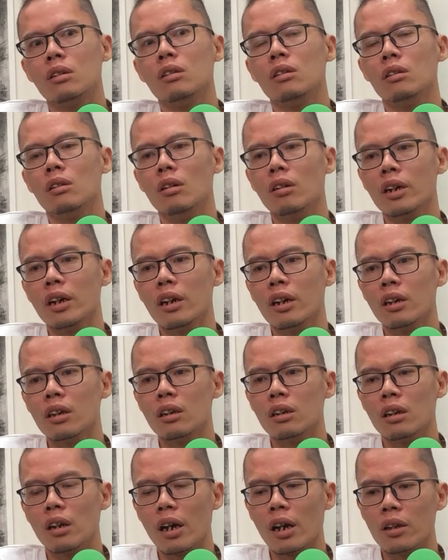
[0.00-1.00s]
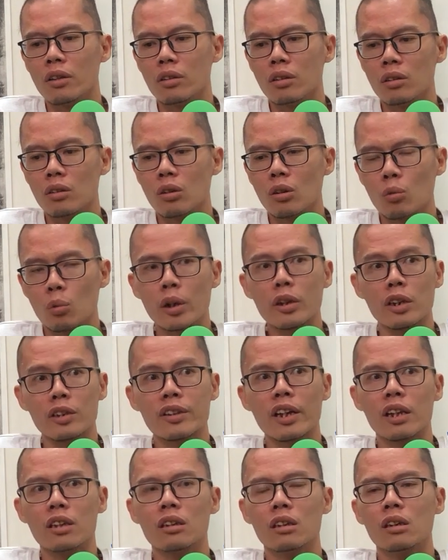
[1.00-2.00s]
okay, and what does
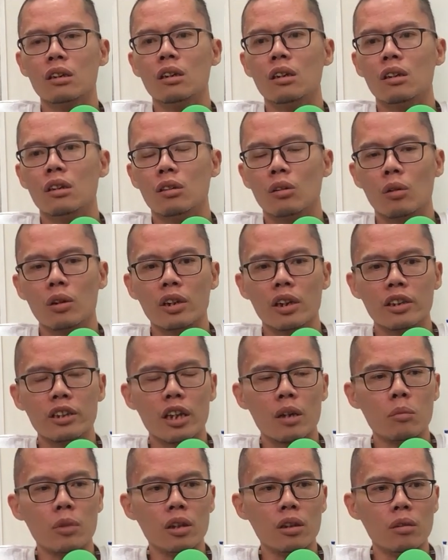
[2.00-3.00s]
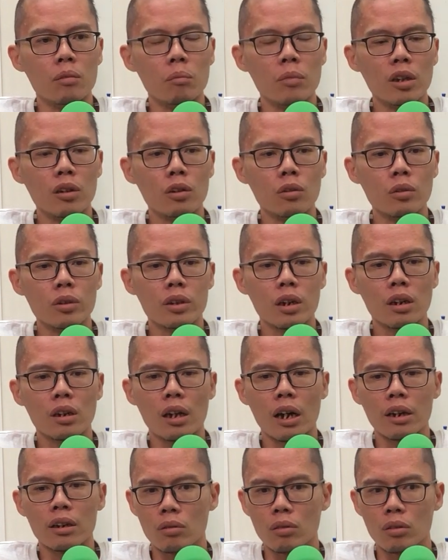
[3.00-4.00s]
that mean? Meaning to say,
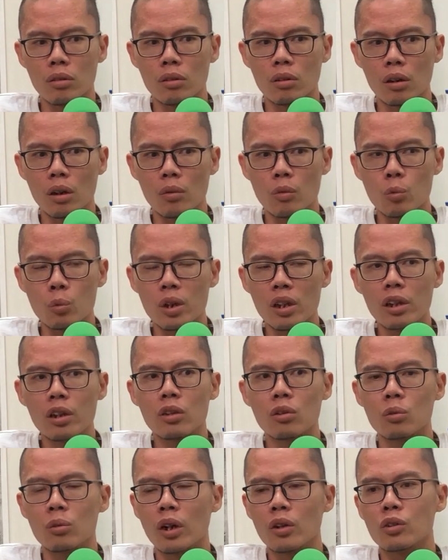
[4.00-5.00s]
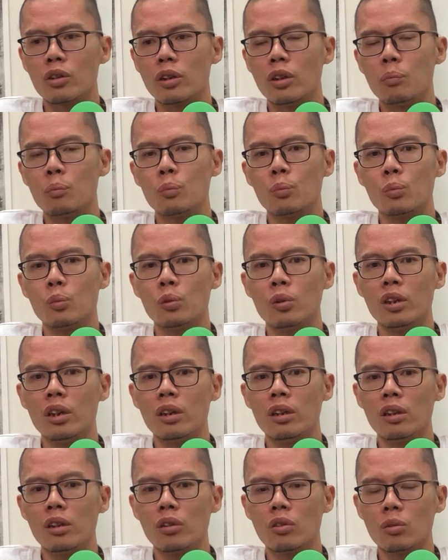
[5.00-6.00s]
like, you are willing to actually put
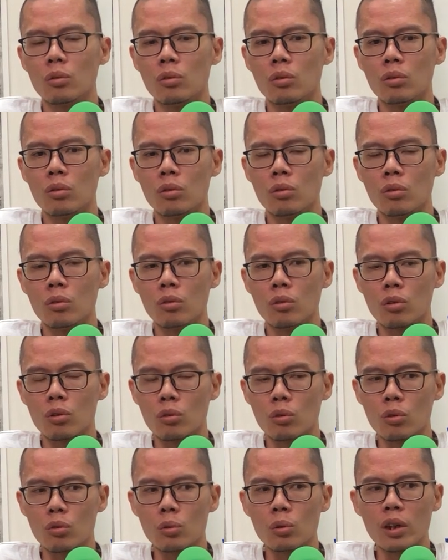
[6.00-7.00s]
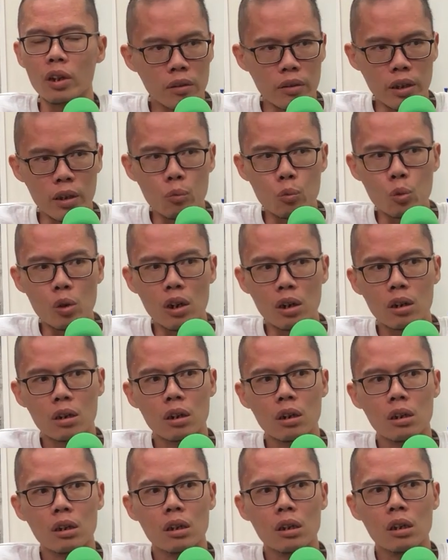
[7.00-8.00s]
in to do the deep
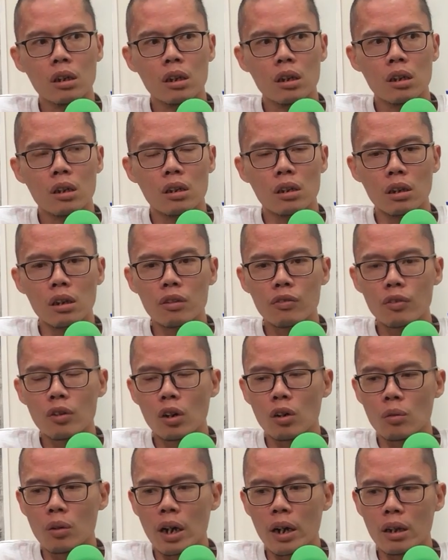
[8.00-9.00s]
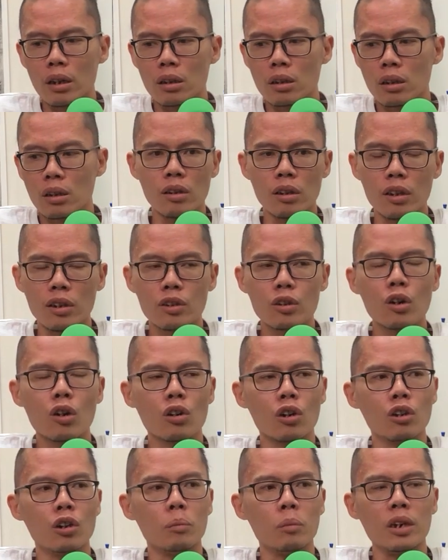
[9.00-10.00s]
work. If not, right, it's not
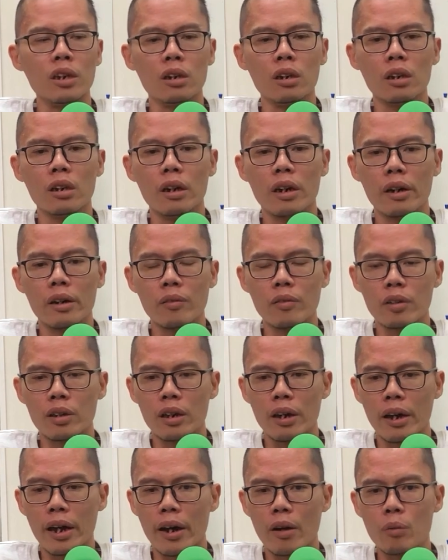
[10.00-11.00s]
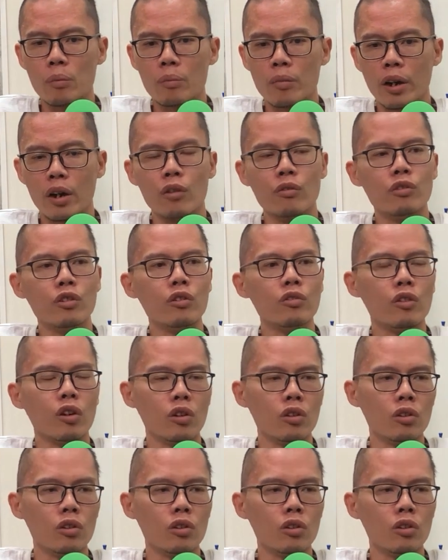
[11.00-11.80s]
going to be helpful for